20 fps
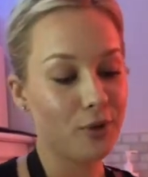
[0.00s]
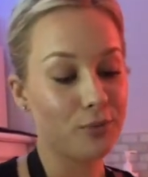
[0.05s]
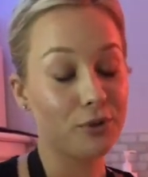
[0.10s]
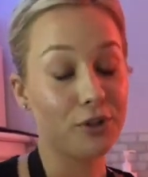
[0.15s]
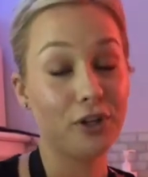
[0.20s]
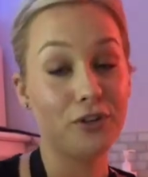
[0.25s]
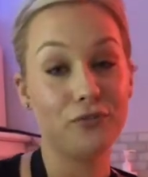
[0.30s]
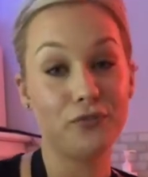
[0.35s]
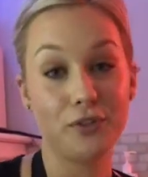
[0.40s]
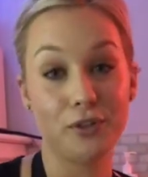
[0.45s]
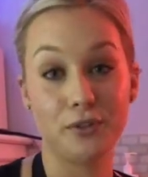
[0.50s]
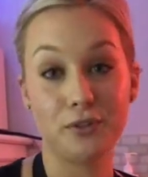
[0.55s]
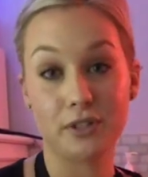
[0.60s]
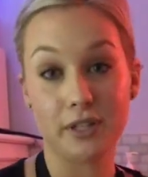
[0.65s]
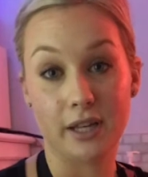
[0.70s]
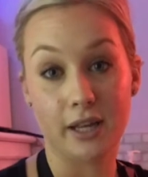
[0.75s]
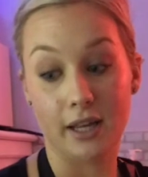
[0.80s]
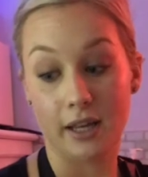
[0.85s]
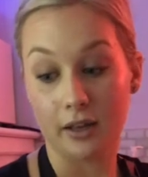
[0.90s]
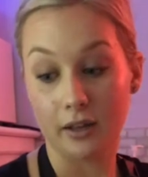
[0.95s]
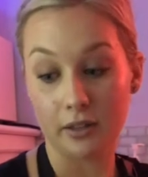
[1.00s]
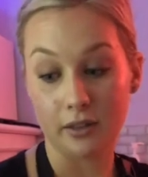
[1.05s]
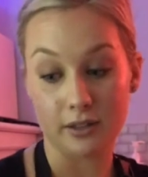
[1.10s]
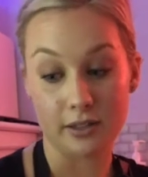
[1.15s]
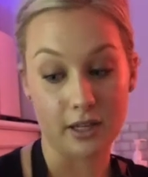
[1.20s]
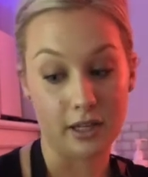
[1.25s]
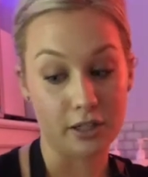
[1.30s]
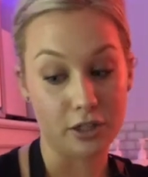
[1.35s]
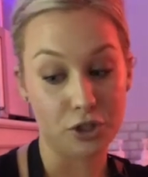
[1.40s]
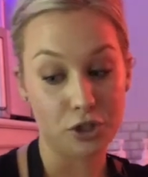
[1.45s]
we're infusing, it's
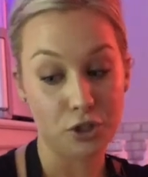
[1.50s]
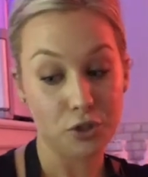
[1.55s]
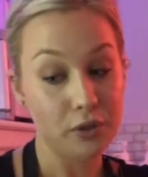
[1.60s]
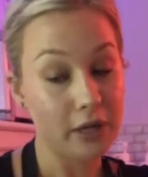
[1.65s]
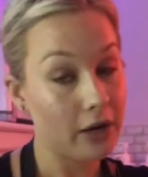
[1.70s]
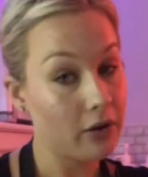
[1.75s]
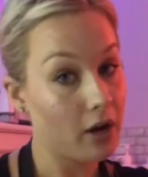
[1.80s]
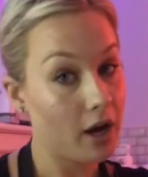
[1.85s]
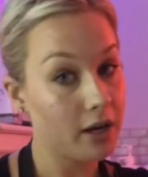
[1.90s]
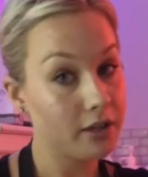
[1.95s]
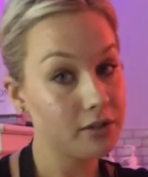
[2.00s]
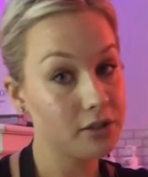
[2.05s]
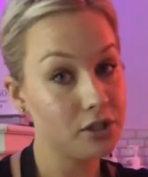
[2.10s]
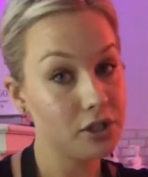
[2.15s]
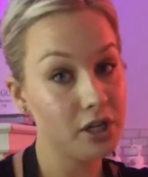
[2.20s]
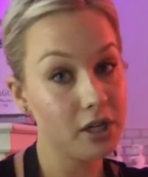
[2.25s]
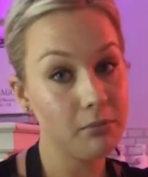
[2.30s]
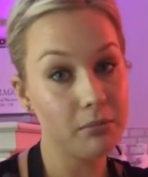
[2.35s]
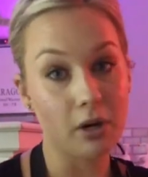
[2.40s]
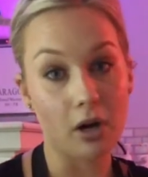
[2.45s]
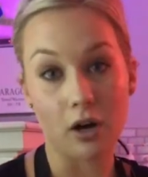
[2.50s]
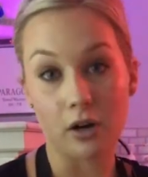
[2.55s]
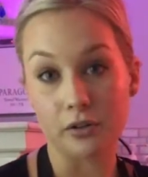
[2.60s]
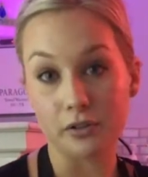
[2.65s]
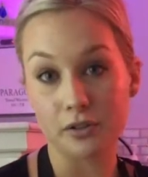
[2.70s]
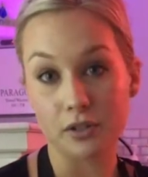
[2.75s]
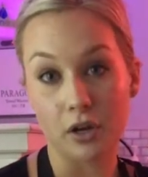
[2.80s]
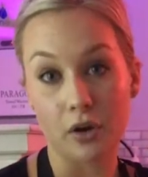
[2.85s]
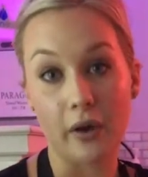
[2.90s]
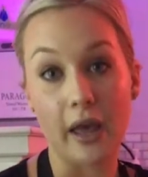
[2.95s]
going to shoot out oxygen but
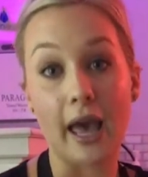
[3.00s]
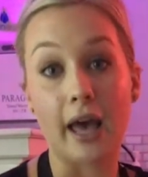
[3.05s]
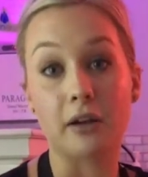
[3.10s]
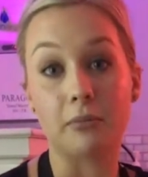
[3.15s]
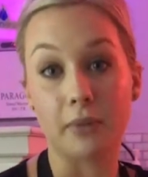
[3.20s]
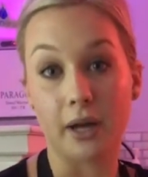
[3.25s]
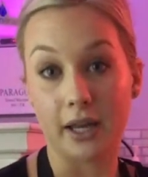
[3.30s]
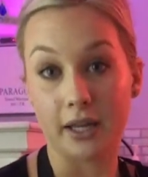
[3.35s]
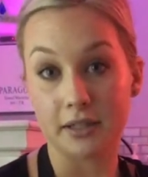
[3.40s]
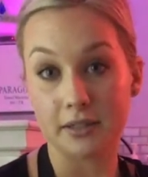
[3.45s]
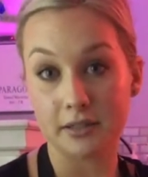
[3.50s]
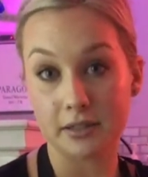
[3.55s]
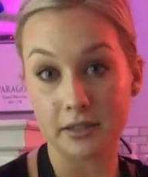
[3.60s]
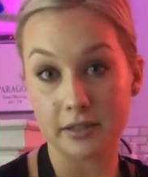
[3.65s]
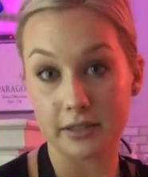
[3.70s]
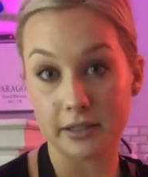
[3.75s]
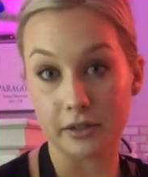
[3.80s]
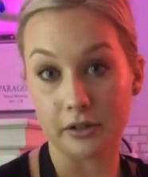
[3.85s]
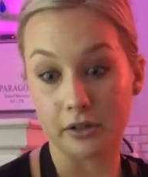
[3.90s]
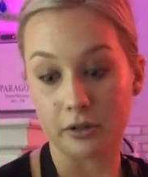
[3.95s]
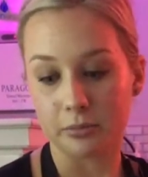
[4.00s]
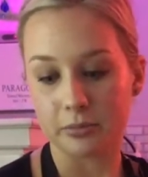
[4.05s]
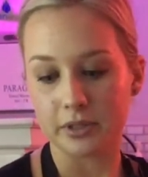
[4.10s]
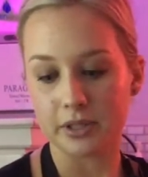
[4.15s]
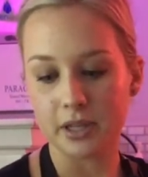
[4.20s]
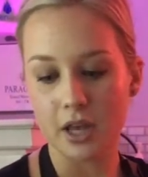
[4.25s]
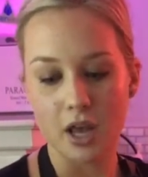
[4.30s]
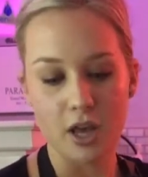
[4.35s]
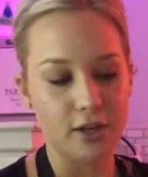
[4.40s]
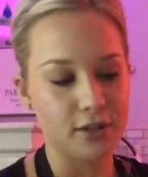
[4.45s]
also atomized
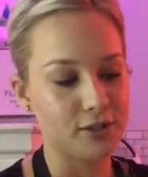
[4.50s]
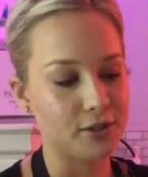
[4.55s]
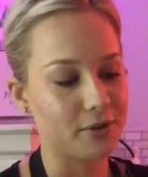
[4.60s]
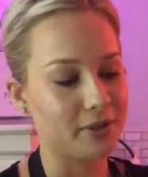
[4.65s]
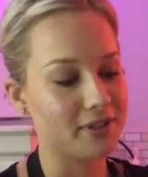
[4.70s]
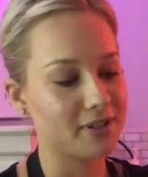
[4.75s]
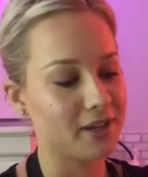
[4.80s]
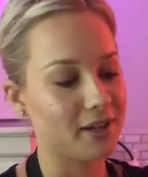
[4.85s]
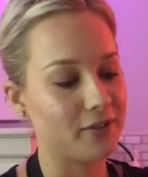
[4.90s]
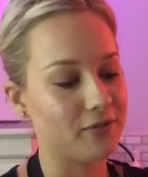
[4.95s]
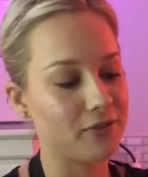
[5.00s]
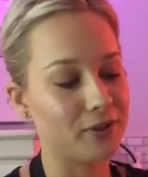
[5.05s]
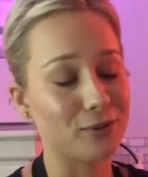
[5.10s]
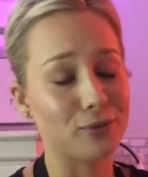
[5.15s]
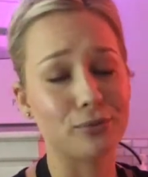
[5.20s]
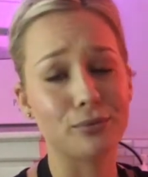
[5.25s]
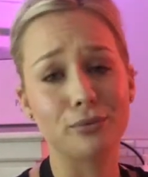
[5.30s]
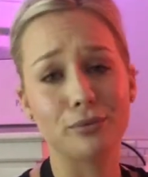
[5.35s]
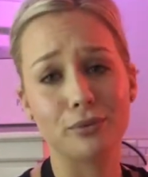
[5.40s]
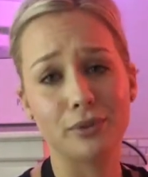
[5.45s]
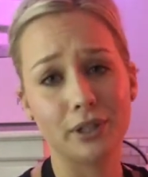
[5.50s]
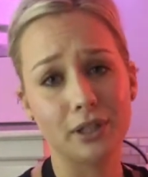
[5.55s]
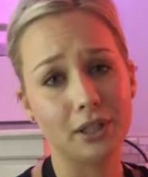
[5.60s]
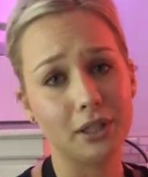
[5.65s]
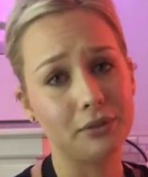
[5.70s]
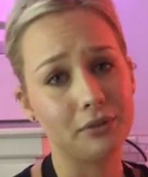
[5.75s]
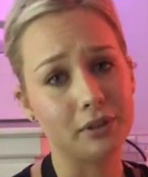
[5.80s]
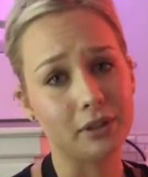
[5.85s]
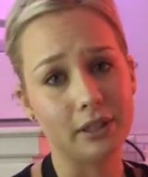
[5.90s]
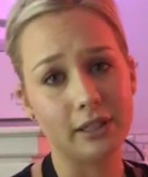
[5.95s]
serums. So it's going to feel really,
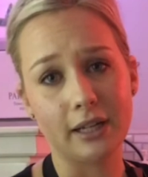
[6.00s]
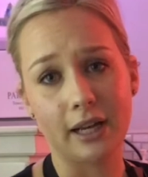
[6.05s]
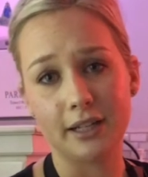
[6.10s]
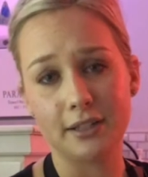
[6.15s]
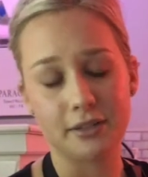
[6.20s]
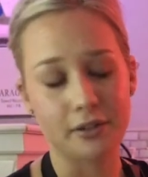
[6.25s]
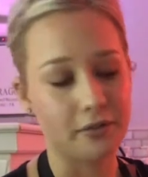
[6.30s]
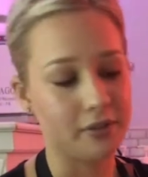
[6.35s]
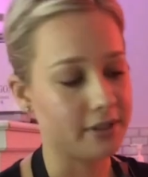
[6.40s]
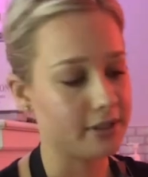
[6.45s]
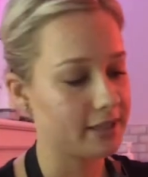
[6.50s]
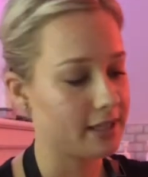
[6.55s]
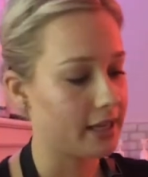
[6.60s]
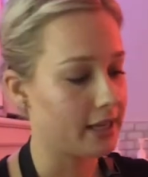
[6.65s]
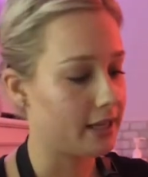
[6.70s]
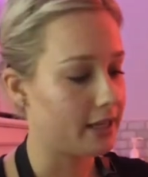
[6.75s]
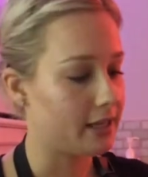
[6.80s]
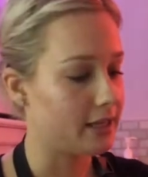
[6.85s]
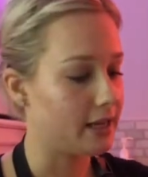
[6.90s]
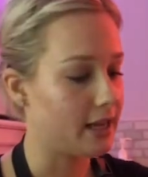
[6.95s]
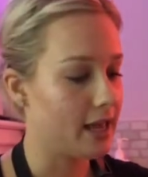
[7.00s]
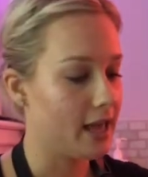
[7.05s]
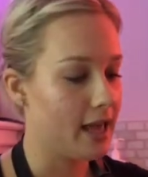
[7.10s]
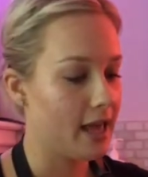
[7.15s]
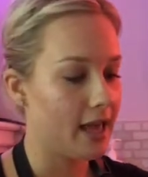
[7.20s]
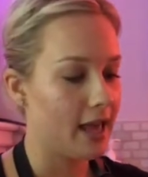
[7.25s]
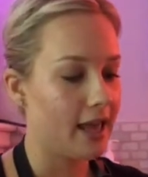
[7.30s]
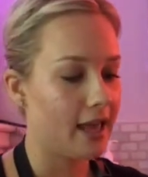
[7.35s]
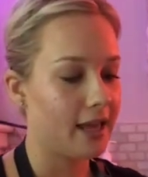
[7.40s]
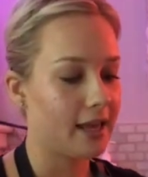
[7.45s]
really nice on the skin.
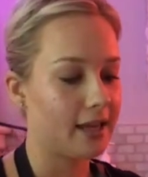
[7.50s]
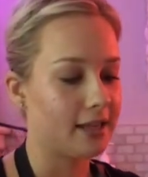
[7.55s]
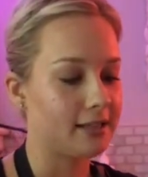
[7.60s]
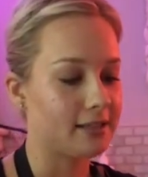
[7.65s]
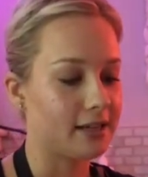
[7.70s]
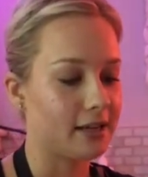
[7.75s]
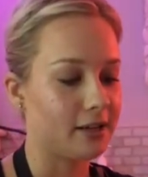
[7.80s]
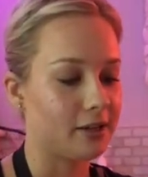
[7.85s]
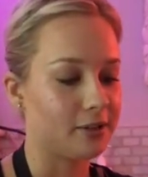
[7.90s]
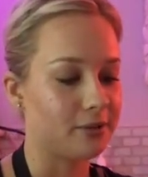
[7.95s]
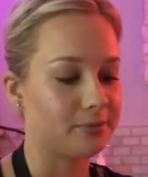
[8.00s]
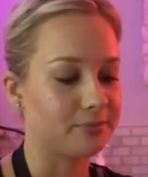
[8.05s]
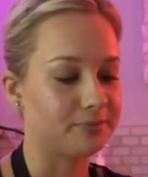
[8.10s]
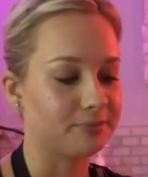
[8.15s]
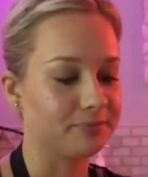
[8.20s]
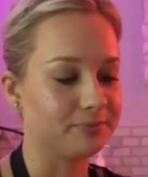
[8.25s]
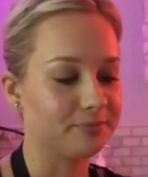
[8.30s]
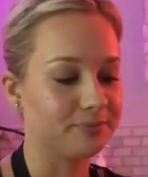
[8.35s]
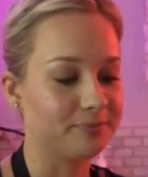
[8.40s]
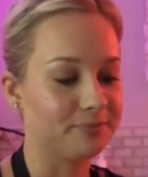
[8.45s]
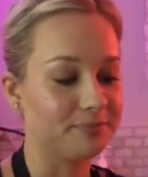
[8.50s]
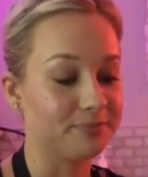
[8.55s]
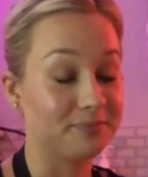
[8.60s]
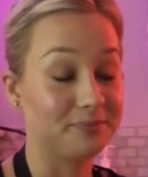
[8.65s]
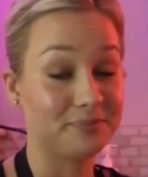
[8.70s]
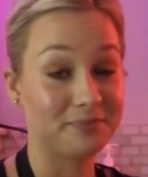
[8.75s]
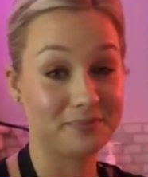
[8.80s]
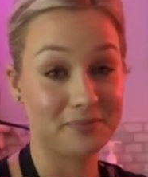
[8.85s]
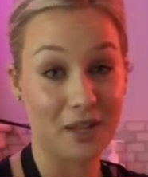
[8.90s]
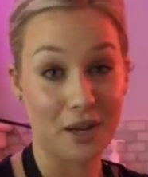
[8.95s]
And
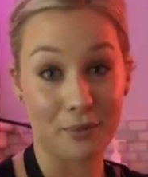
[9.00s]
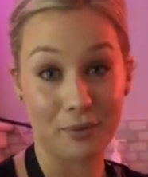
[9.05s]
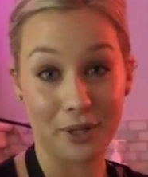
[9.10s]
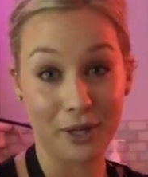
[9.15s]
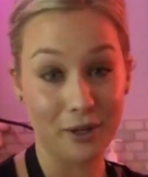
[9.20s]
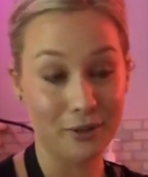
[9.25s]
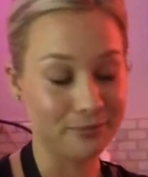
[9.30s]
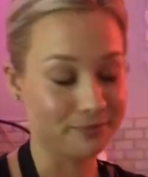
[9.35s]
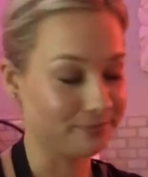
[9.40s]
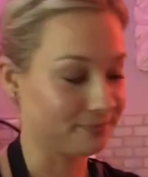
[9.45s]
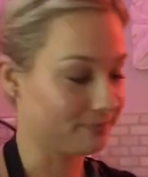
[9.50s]
here we go.